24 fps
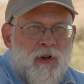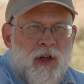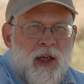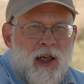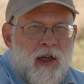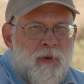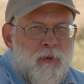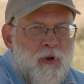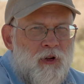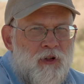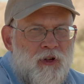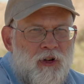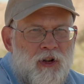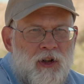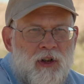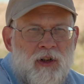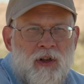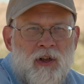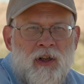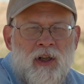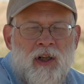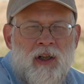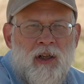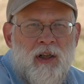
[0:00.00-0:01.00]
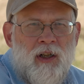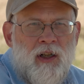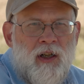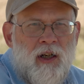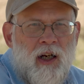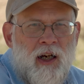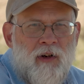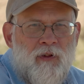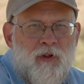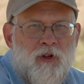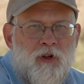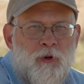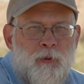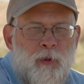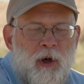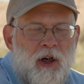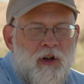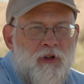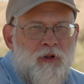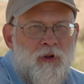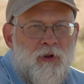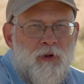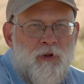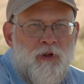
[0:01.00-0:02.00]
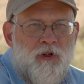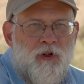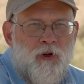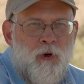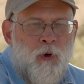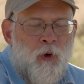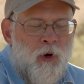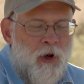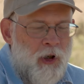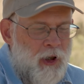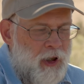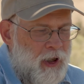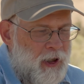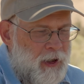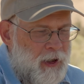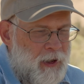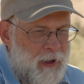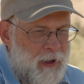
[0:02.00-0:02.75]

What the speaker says: of the animals here have a special story.